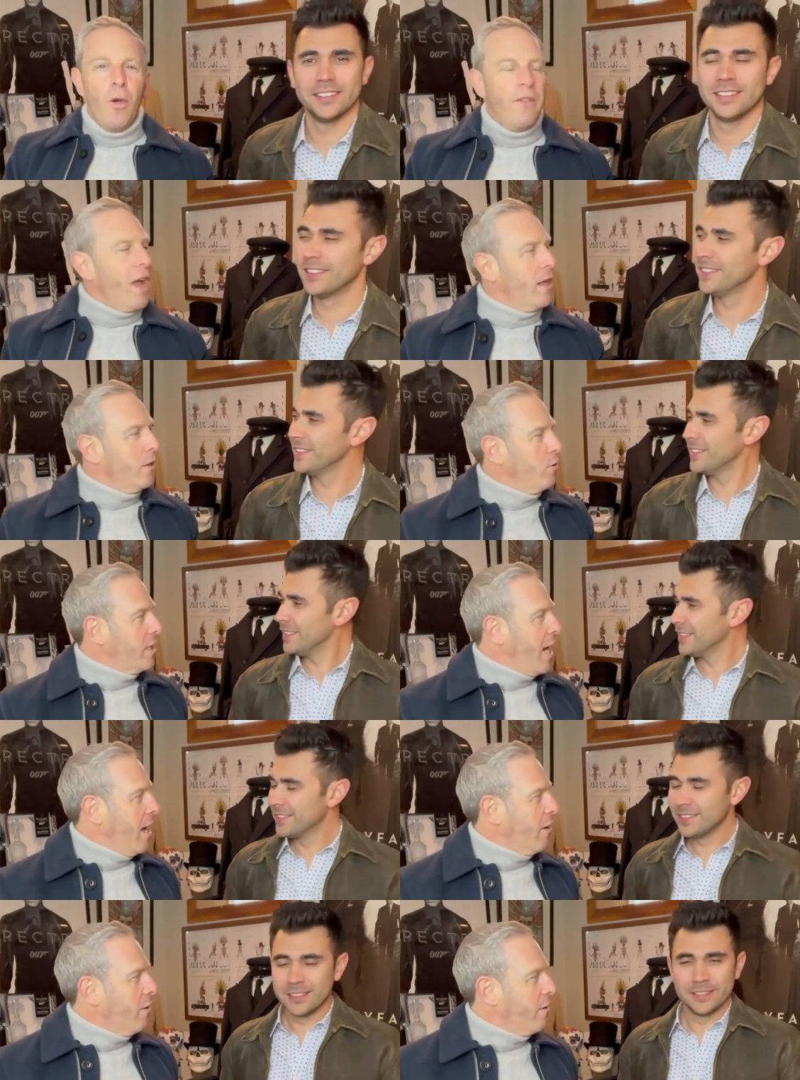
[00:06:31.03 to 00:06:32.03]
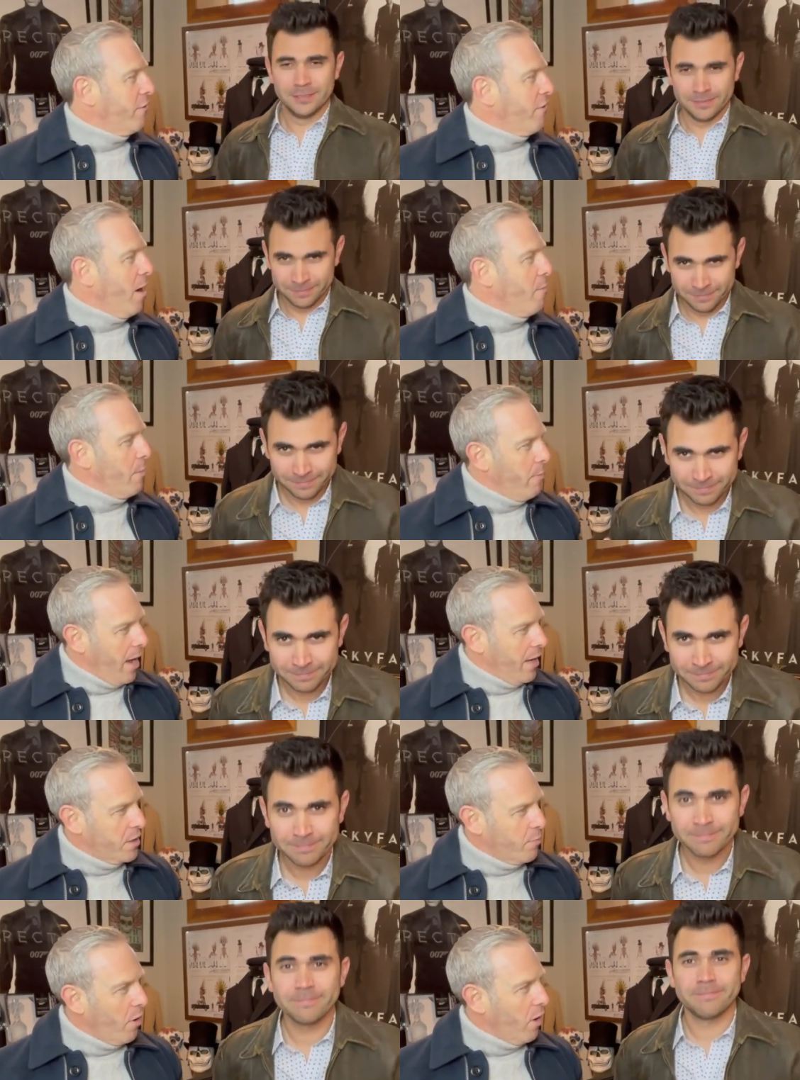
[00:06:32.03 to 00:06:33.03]
Speaker 1: we've got Luke Taggart from
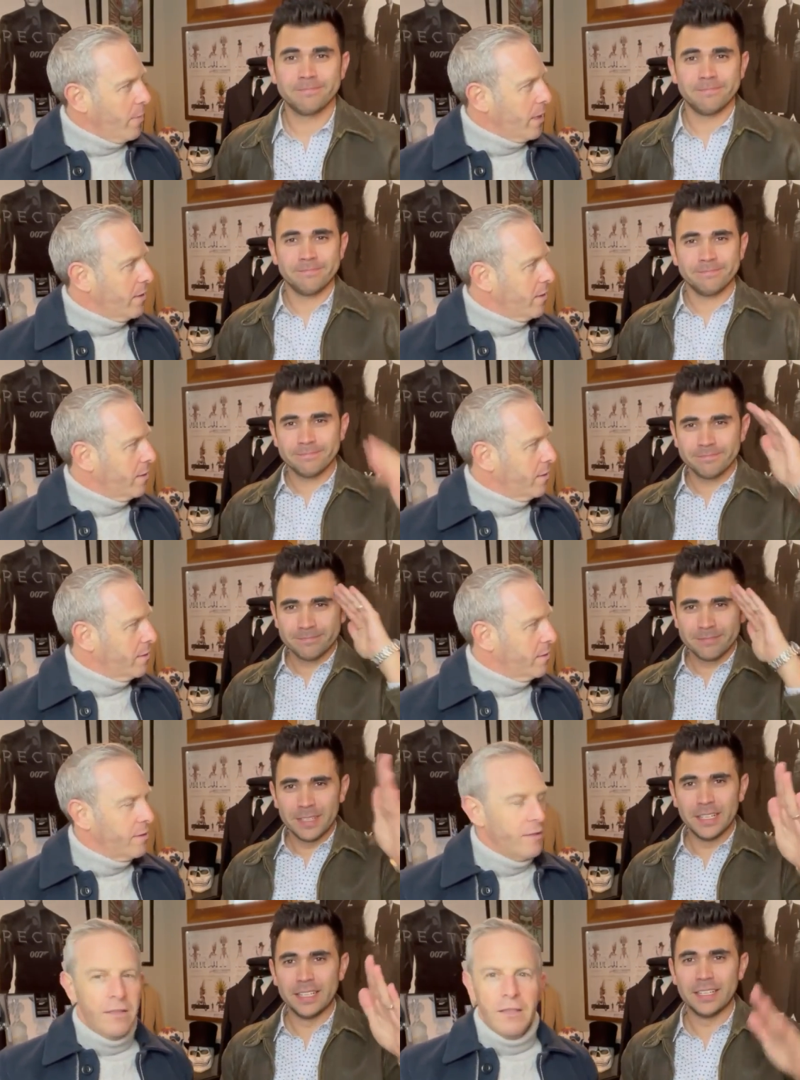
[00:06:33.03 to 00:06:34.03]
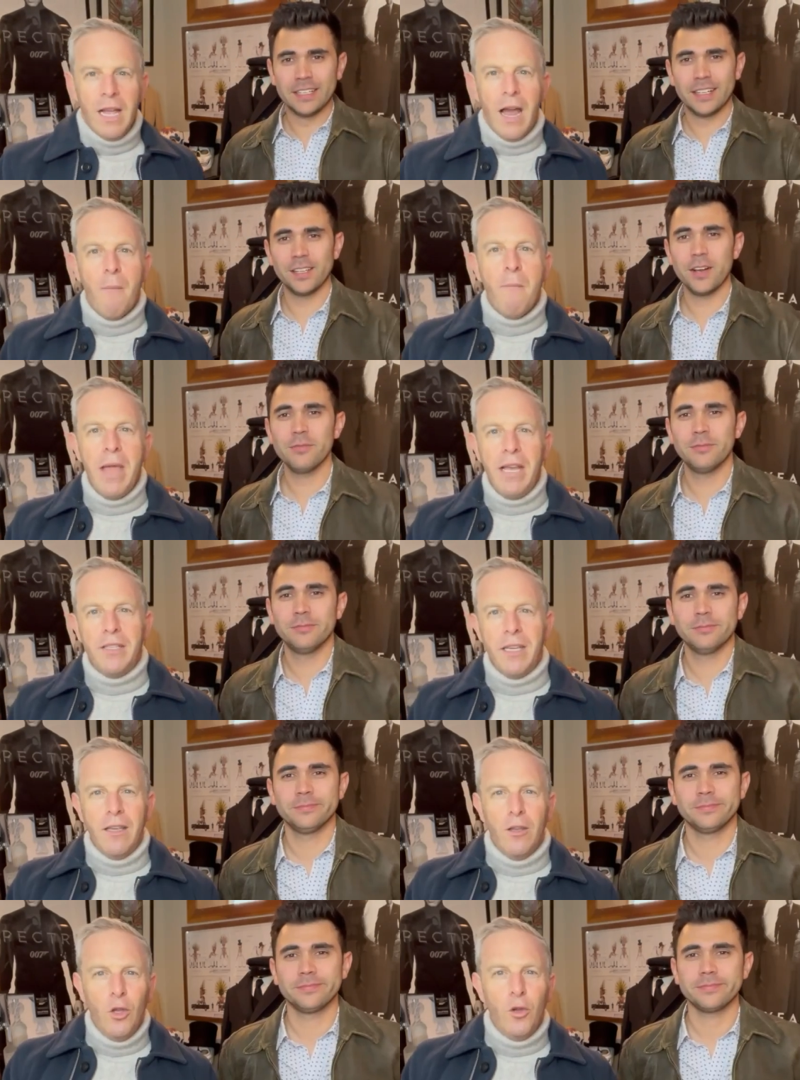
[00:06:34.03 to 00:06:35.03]
Bond's Apartment,
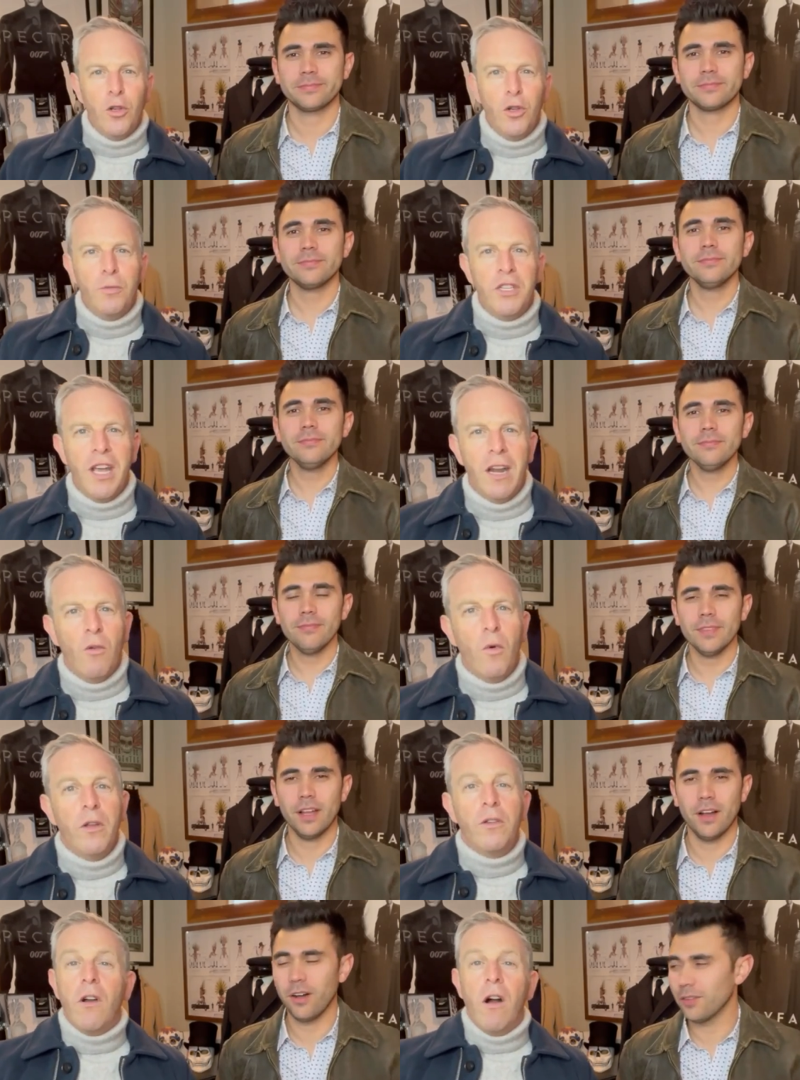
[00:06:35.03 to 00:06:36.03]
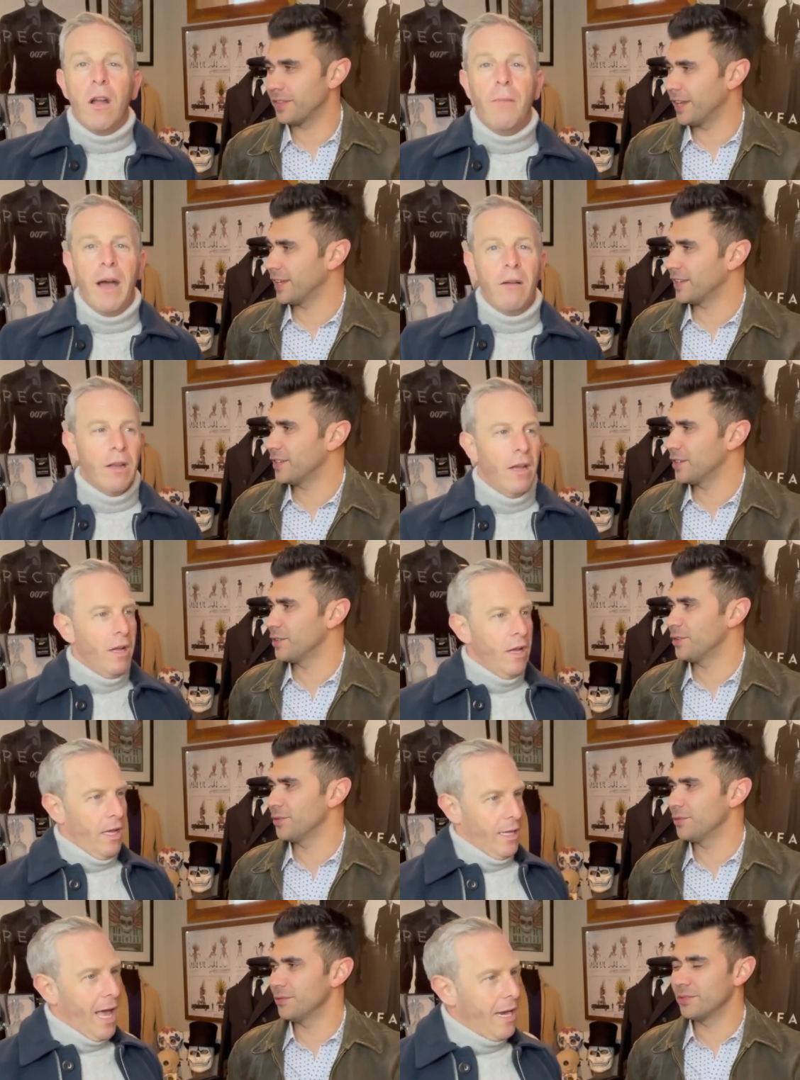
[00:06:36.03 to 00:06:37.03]
amazing Hello. YouTube channel where you oh, talk about
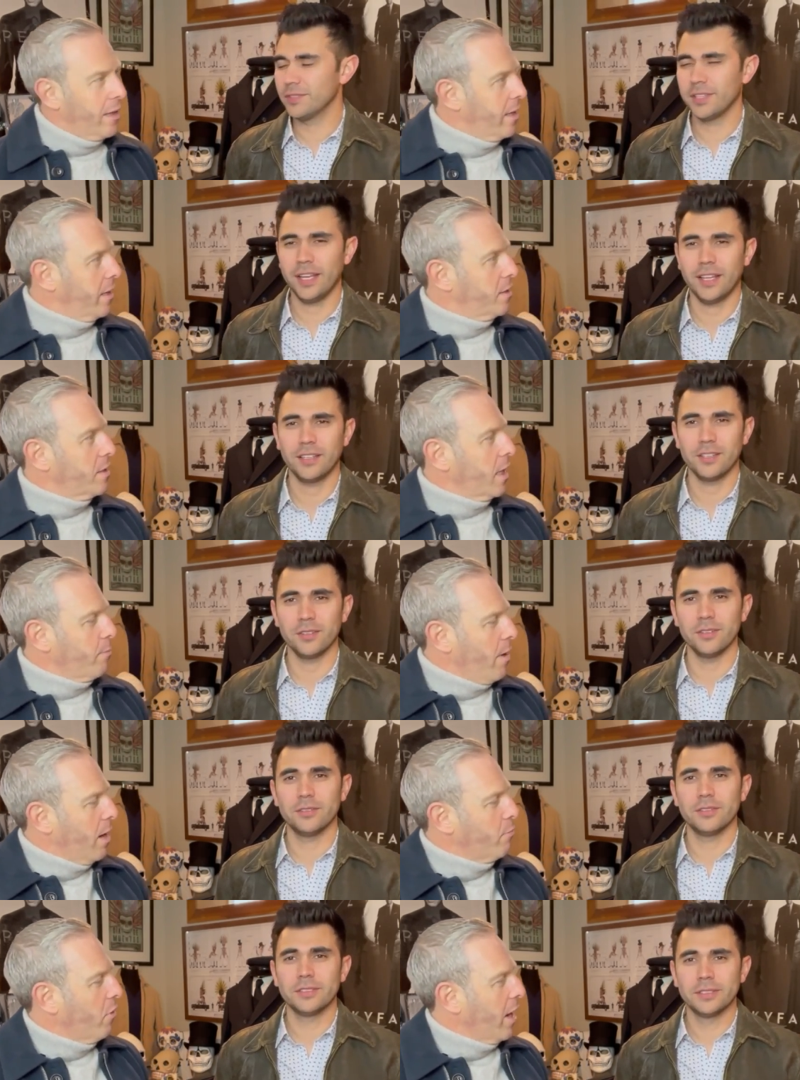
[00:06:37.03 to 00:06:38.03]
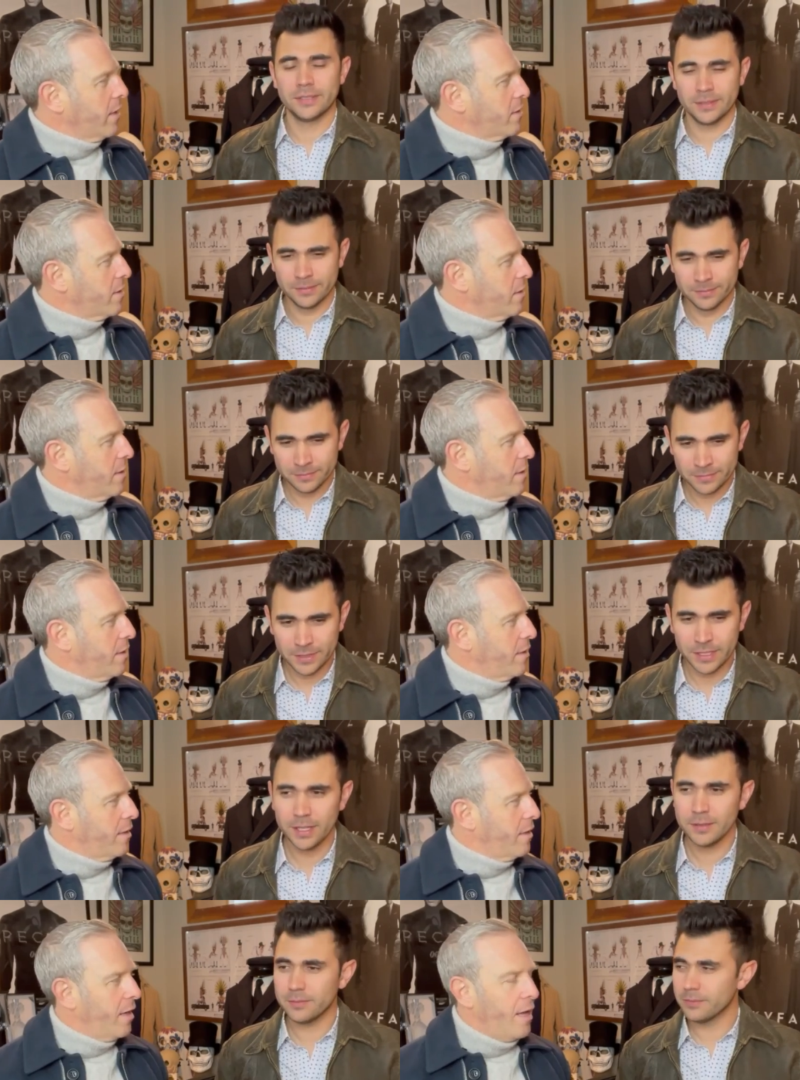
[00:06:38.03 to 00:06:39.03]
you. a lot of things like Bond brands. Yeah.